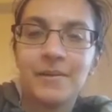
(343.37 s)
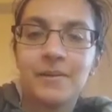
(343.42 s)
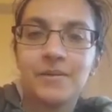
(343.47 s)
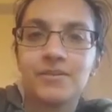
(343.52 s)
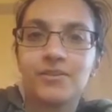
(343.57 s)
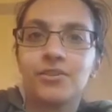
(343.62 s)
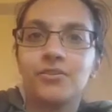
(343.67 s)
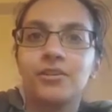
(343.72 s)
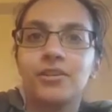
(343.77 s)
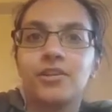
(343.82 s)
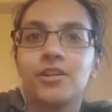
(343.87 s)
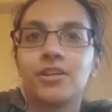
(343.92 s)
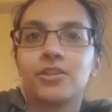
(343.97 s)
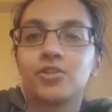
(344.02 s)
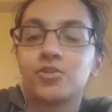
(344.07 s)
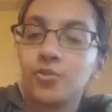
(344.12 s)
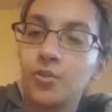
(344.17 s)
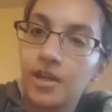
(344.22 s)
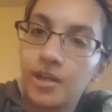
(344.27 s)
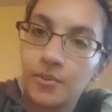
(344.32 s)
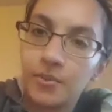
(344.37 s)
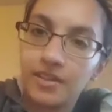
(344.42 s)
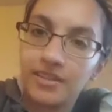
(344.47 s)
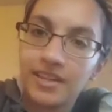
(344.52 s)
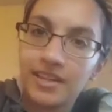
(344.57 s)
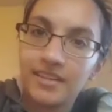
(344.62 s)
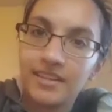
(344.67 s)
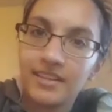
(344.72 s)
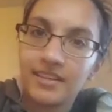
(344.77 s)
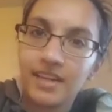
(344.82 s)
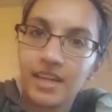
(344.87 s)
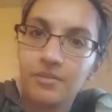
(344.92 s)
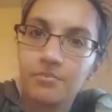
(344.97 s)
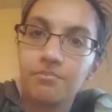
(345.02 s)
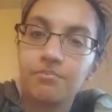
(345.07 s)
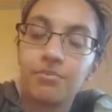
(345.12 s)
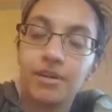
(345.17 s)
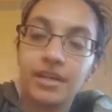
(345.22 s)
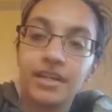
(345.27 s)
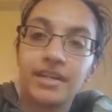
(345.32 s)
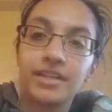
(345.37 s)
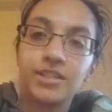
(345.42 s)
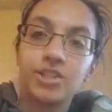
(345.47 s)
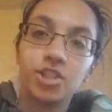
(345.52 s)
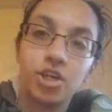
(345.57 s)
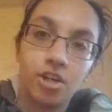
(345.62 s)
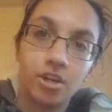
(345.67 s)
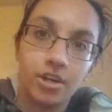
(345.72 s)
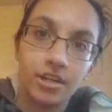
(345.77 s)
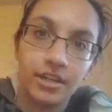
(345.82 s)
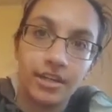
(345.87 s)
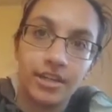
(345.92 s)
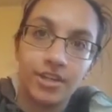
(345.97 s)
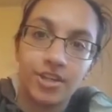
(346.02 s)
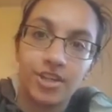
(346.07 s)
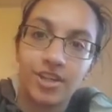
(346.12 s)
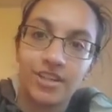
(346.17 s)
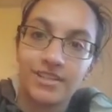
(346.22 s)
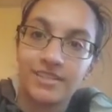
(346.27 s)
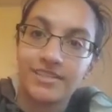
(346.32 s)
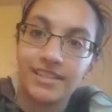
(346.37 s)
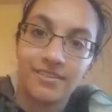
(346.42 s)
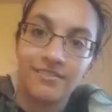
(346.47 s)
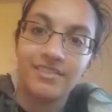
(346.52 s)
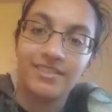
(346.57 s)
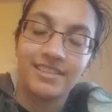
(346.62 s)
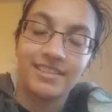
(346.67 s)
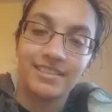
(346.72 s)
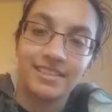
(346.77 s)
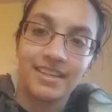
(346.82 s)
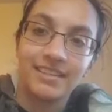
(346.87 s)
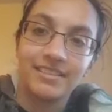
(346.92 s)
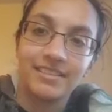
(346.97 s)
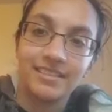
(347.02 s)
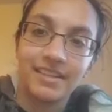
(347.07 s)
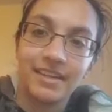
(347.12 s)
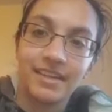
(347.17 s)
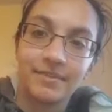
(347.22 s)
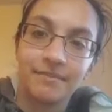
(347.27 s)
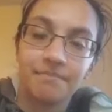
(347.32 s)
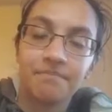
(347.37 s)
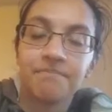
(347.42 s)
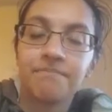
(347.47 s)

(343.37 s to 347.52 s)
So it costs $21.99, but at Target, it costs $17.99.